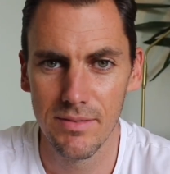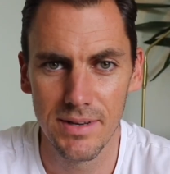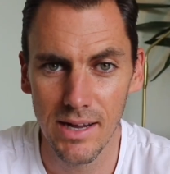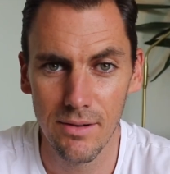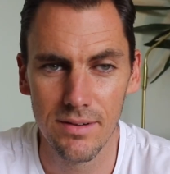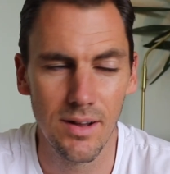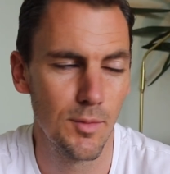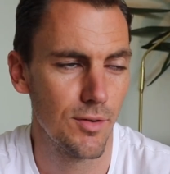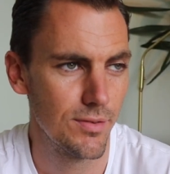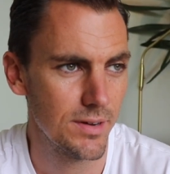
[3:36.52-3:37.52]
video and I'm
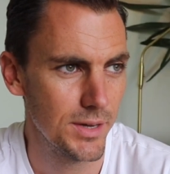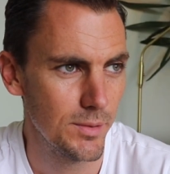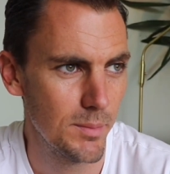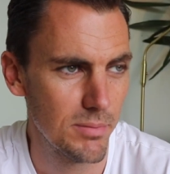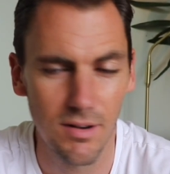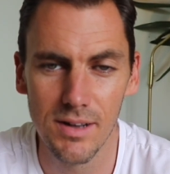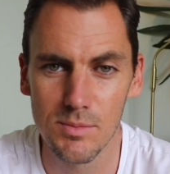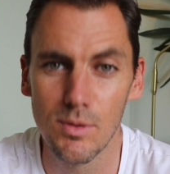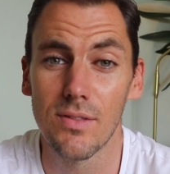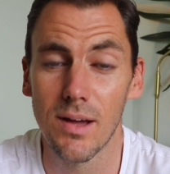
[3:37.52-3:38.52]
offering you a prize
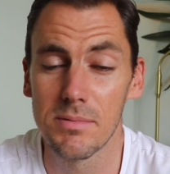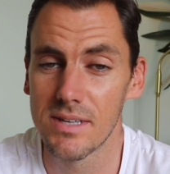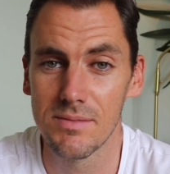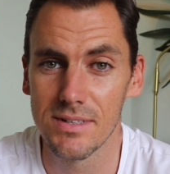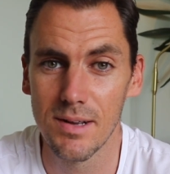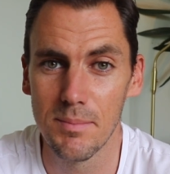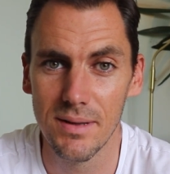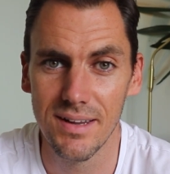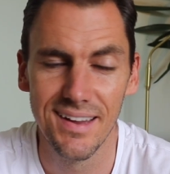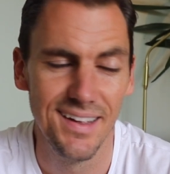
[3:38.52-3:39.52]
worth up to
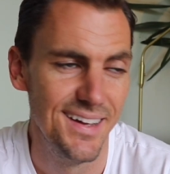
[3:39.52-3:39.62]
79p.